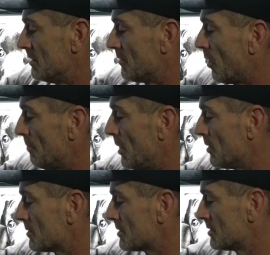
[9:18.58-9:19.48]
you've got
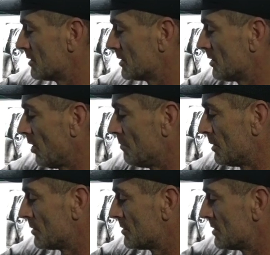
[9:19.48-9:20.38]
pots, cotton
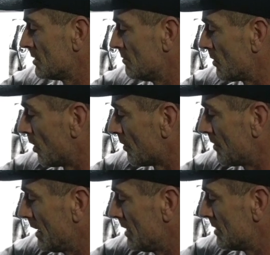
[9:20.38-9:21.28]
buds, we've got
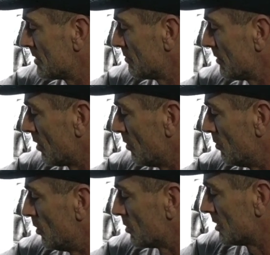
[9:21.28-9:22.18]
thinners, we've got
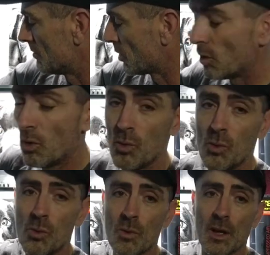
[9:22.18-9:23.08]
water, we've got
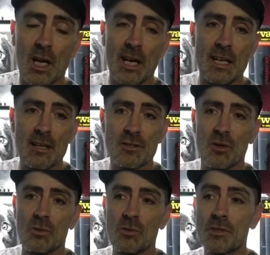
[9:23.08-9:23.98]
all the cleaning
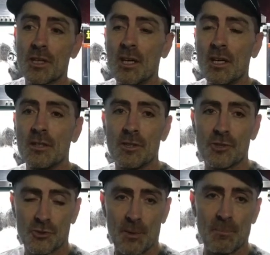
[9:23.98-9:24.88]
tools to
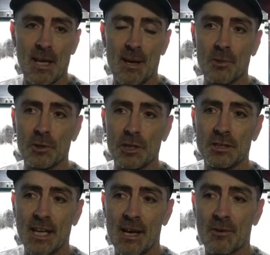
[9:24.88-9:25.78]
strip the
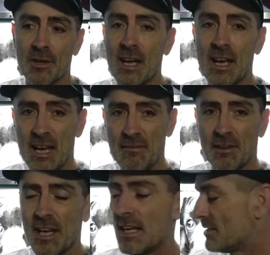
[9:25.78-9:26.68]
airbrushes down
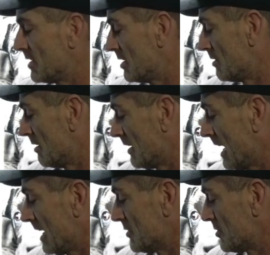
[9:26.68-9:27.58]
if I need to. If I
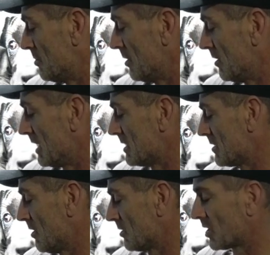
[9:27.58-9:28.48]
get in trouble and it
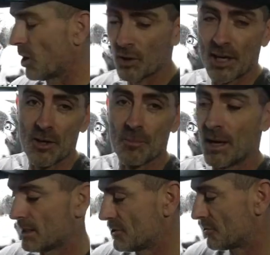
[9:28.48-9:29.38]
starts clogging
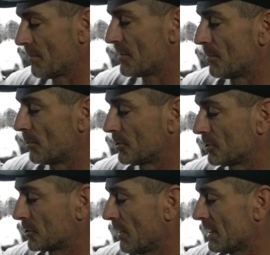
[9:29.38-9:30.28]
up, I can strip the
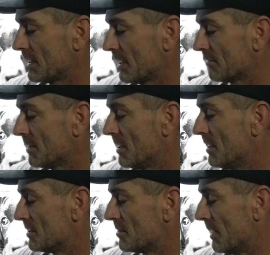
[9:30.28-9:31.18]
brush straight down
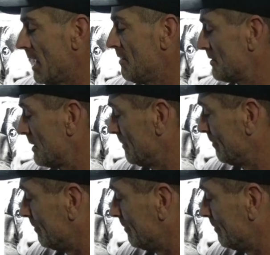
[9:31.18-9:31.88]
to my left.